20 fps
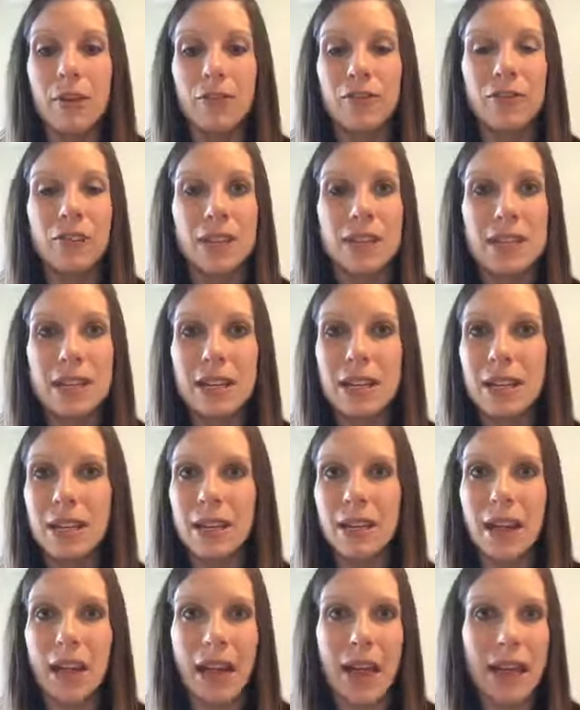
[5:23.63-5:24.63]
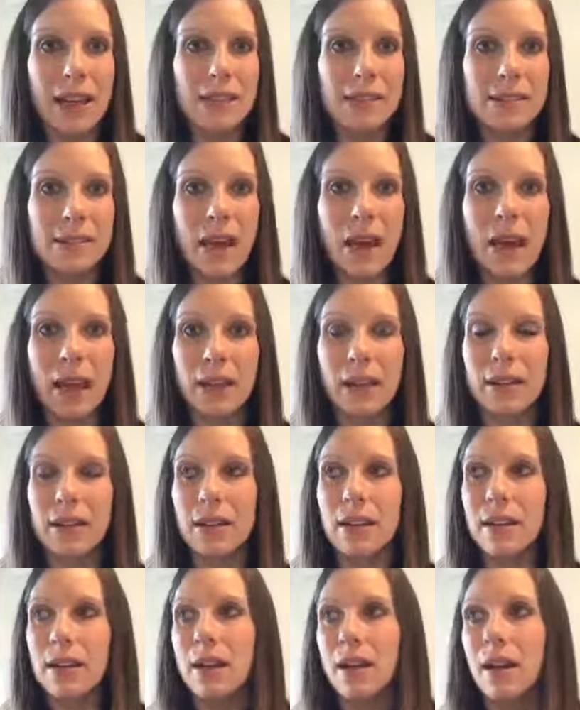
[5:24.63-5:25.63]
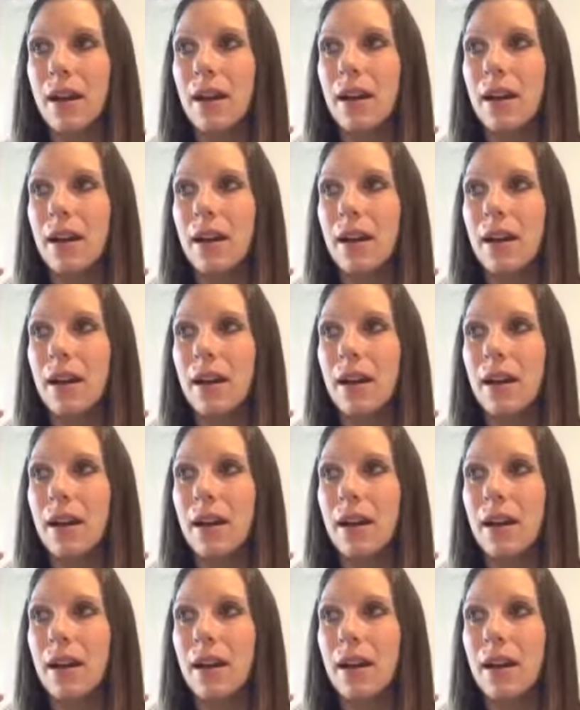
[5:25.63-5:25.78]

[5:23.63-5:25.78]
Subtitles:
fatigue, anxiety,